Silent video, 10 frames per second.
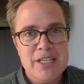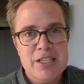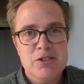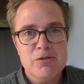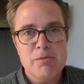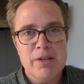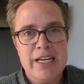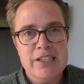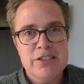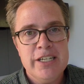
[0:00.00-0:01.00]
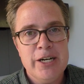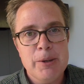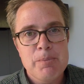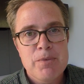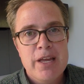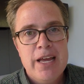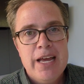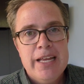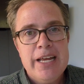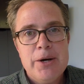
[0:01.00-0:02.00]
get this little blank stare.
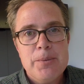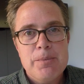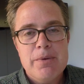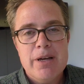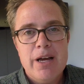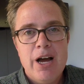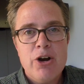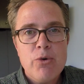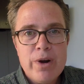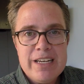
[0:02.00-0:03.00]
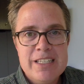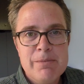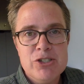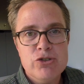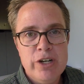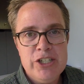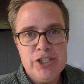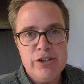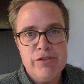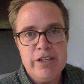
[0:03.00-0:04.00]
Now, a great
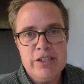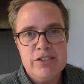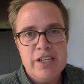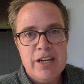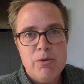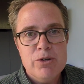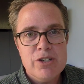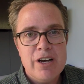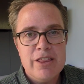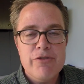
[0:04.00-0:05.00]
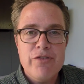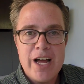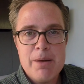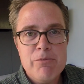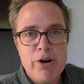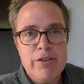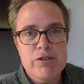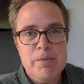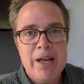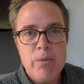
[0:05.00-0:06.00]
demonstration of this was on the Fine
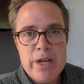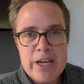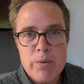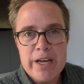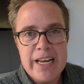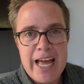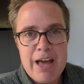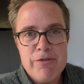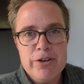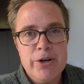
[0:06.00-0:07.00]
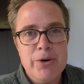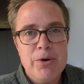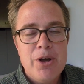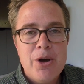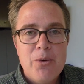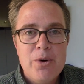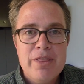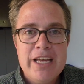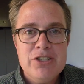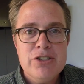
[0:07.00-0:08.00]
Brothers about a week and a half ago, when
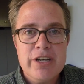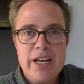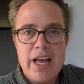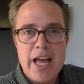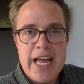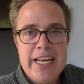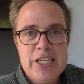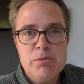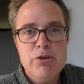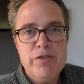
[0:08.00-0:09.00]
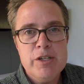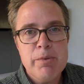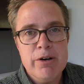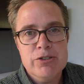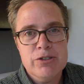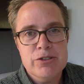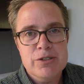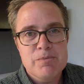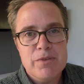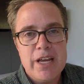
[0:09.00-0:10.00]
they took 80s movies
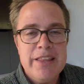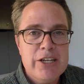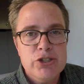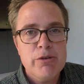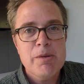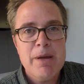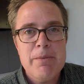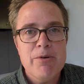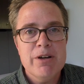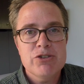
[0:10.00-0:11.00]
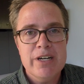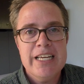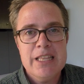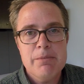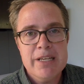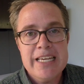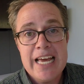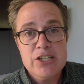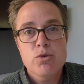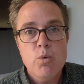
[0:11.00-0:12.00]
posters and they showed them to people and tried to get them to
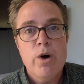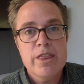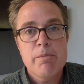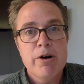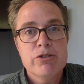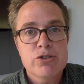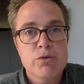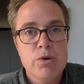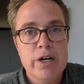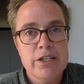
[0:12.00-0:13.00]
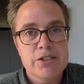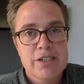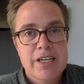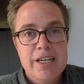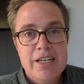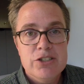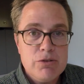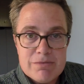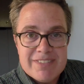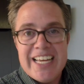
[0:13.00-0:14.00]
guess what the poster was.
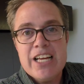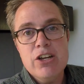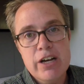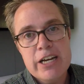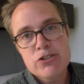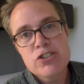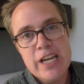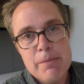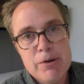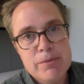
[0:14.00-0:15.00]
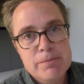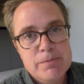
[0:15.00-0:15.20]
So take a look. Here's a sample.